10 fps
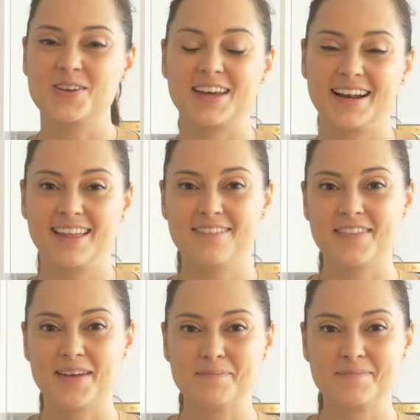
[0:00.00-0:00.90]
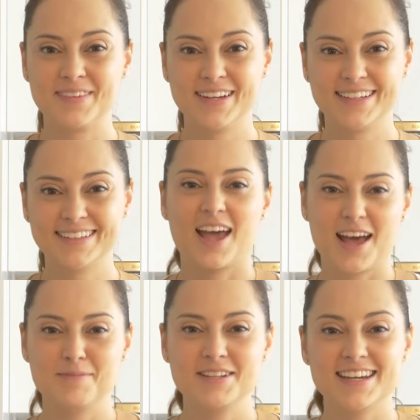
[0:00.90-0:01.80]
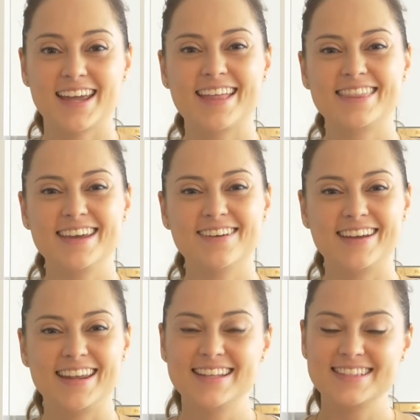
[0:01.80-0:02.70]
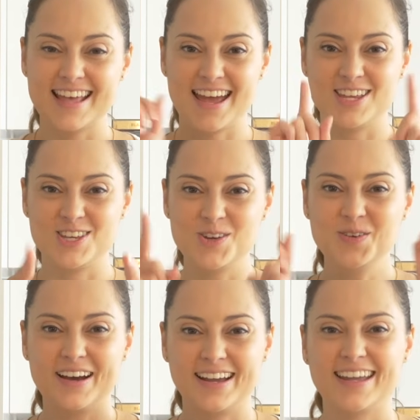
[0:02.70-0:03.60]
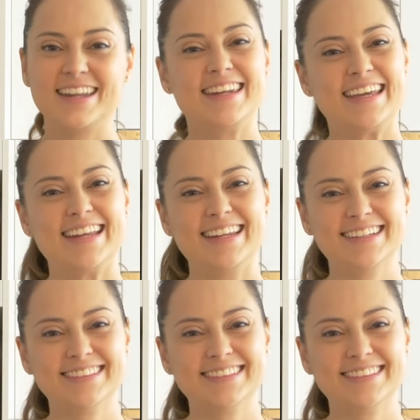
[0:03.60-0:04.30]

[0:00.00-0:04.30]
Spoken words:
you're gonna love them. Come and check out the ingredients that you are gonna need.